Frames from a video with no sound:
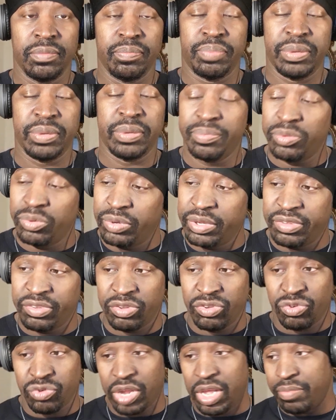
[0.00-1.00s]
People was
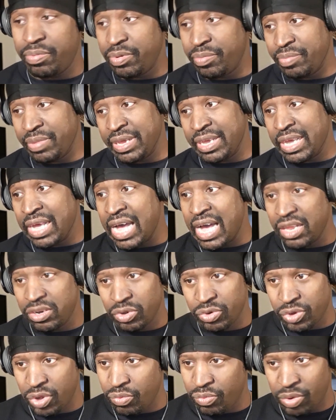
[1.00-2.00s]
in trouble, man.
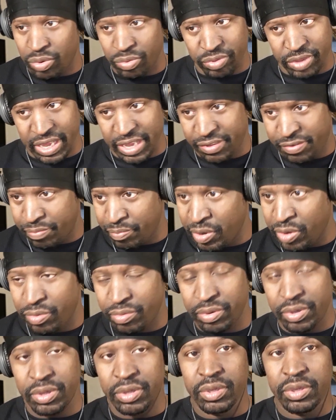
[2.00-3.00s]
Hollow don't want that
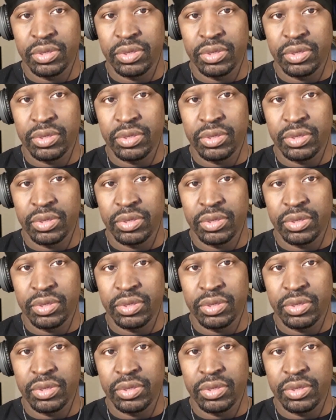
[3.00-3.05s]
smoke.